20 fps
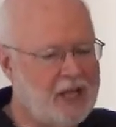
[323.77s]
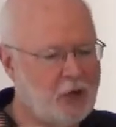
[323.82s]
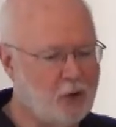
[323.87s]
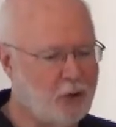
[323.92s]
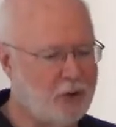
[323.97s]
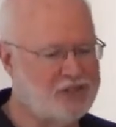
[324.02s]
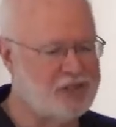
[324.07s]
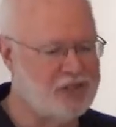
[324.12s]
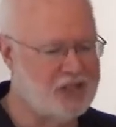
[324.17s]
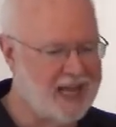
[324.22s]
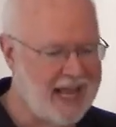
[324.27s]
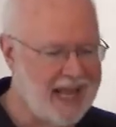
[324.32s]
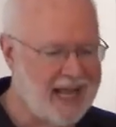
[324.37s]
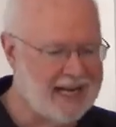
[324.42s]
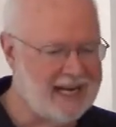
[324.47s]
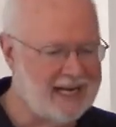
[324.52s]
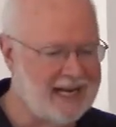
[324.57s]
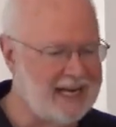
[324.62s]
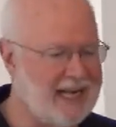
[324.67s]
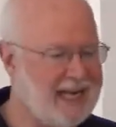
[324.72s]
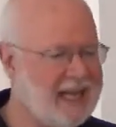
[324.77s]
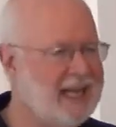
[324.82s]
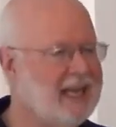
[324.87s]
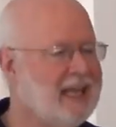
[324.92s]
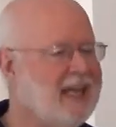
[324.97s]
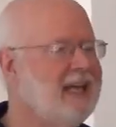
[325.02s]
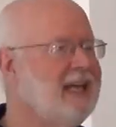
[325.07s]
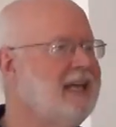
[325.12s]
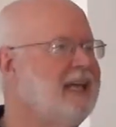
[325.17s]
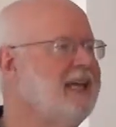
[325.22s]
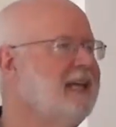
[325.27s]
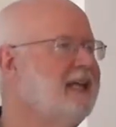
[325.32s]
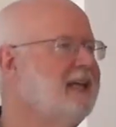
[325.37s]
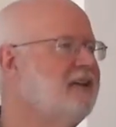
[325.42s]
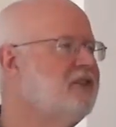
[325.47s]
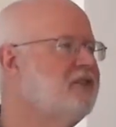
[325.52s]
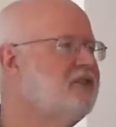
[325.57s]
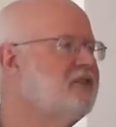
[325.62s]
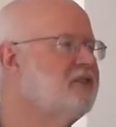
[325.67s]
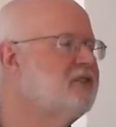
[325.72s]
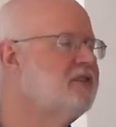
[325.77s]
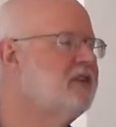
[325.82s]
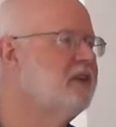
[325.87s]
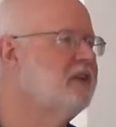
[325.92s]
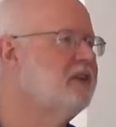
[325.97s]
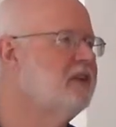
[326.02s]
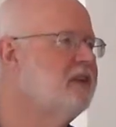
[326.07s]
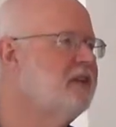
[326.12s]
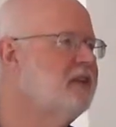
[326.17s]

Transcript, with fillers: Christianity is